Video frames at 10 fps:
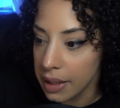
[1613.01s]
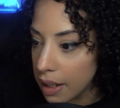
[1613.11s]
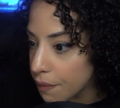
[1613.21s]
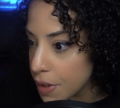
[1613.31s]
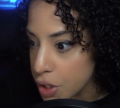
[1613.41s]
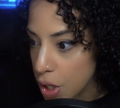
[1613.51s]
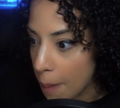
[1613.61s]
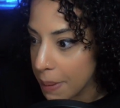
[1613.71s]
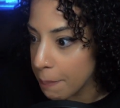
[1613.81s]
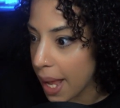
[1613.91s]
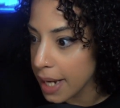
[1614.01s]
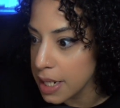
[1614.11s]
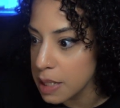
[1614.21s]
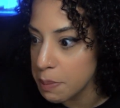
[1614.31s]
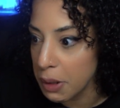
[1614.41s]
love the shopping bag
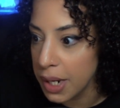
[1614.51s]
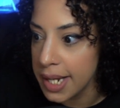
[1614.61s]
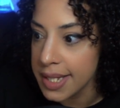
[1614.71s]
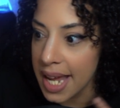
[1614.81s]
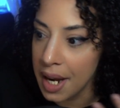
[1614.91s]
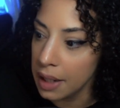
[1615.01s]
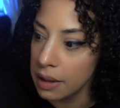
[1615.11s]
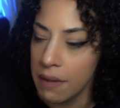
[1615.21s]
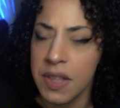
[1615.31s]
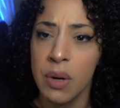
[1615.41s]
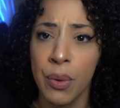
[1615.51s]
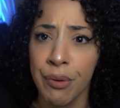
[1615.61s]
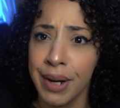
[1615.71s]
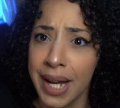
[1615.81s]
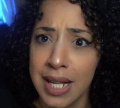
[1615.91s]
experience and I love the
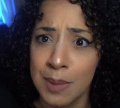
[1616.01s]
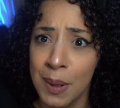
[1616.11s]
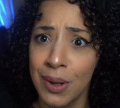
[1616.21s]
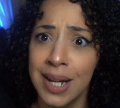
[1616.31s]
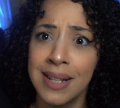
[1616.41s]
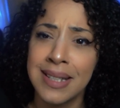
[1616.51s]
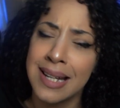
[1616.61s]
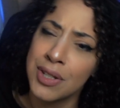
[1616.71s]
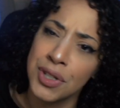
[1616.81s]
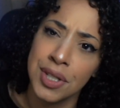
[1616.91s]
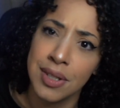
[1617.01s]
ordering experience. It's just